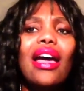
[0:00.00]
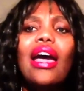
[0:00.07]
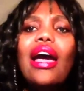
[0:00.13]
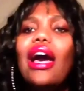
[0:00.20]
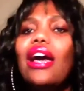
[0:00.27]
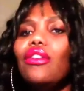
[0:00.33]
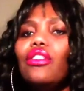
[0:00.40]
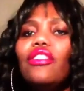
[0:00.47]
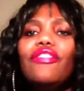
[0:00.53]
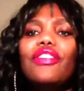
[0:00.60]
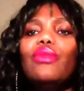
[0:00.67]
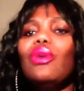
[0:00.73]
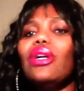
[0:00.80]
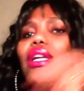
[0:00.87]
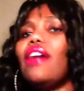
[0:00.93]
I don't even
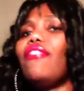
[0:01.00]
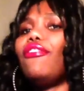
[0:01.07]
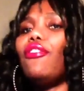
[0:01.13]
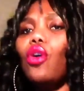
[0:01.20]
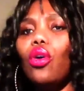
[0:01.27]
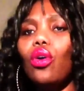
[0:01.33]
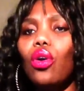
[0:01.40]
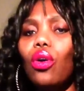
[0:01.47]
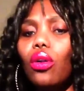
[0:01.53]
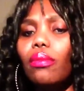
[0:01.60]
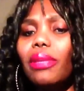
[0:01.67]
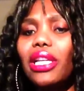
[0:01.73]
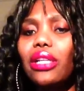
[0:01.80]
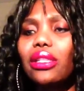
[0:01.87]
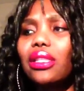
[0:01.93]
want her phone call
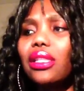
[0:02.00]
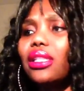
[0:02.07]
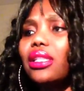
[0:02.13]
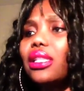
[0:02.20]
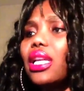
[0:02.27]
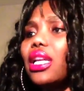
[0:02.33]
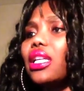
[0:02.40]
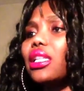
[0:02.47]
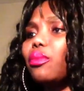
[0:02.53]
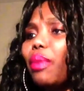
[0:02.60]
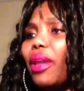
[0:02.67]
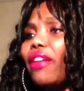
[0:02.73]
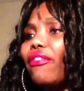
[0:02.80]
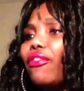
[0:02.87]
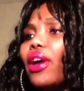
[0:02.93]
because this thing is
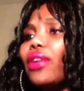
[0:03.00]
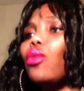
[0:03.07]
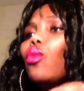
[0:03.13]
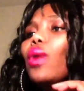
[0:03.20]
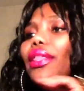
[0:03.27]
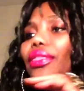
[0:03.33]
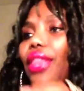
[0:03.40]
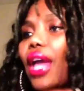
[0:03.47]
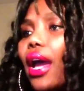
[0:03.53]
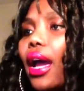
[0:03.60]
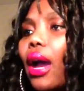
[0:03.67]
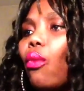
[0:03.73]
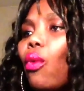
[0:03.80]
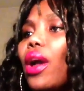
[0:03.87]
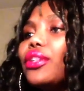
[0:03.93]
painful. I don't want that.
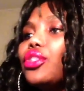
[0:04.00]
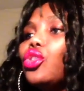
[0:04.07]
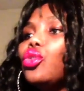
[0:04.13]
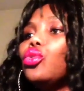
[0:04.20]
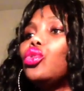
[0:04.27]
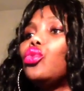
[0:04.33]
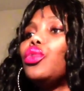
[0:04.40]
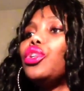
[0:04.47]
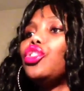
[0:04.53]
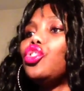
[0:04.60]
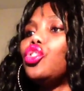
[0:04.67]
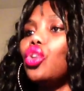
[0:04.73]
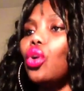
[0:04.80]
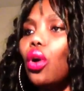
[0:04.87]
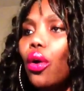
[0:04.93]
I want you to
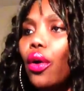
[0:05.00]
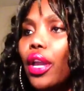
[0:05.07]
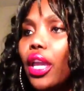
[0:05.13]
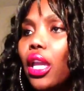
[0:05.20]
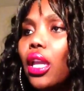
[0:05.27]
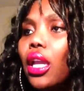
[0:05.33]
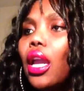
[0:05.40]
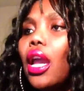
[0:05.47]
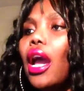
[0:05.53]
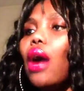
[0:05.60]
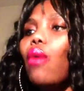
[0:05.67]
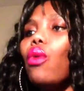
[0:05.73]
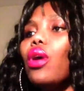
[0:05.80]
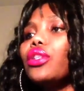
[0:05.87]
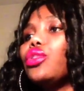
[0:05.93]
enjoy. I
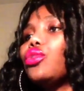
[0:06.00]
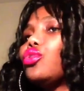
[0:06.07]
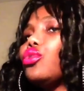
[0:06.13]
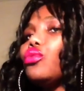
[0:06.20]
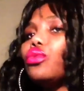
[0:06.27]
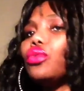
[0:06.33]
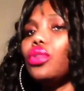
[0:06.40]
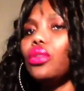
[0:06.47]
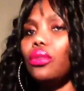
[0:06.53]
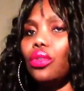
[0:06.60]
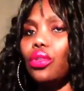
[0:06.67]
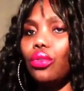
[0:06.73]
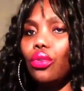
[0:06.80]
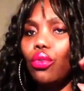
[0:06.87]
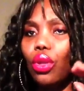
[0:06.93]
want you to
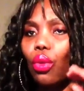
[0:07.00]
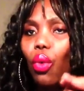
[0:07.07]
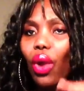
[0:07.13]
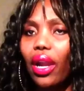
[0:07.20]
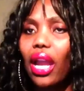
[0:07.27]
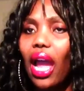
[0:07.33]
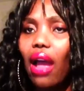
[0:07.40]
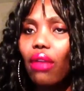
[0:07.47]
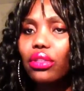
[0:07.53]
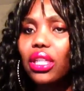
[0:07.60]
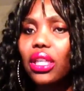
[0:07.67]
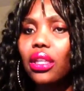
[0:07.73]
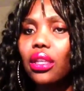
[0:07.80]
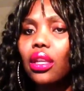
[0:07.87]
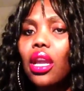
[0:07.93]
do the workout.
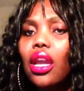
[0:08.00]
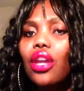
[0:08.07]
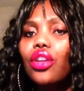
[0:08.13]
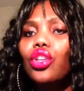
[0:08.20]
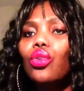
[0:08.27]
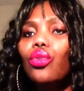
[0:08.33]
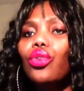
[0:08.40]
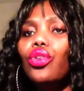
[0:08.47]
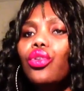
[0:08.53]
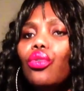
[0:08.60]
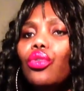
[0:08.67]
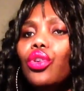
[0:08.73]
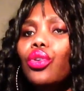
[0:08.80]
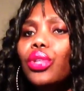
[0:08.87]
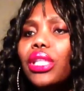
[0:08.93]
And
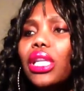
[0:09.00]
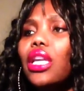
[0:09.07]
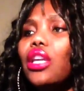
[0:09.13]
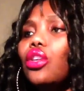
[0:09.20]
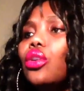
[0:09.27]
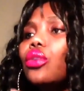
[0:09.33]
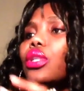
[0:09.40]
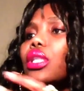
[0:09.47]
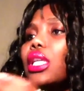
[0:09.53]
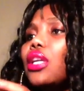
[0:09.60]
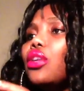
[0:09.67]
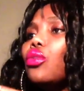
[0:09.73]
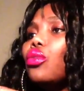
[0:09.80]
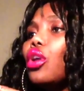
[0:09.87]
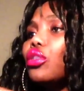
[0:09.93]
you
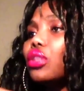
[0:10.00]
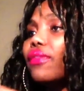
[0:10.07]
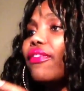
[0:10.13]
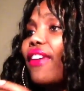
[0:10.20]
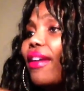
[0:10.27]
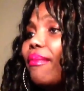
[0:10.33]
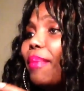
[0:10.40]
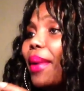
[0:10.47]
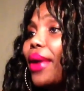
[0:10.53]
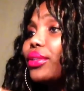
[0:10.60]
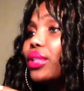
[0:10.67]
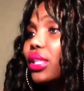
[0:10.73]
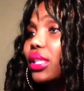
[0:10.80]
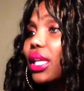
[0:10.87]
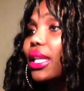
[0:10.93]
see, you lost 5
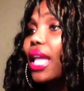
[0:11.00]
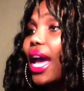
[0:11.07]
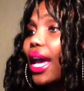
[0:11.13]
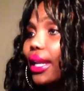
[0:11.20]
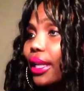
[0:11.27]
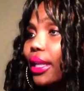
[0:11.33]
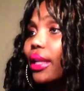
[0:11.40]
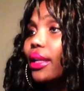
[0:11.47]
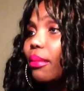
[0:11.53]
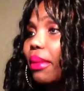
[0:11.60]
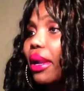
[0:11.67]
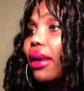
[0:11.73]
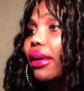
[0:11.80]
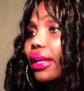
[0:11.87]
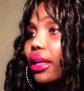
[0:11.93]
pounds is a lot here in
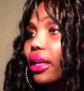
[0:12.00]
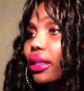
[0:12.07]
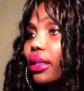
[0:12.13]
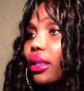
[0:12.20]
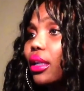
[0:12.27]
America.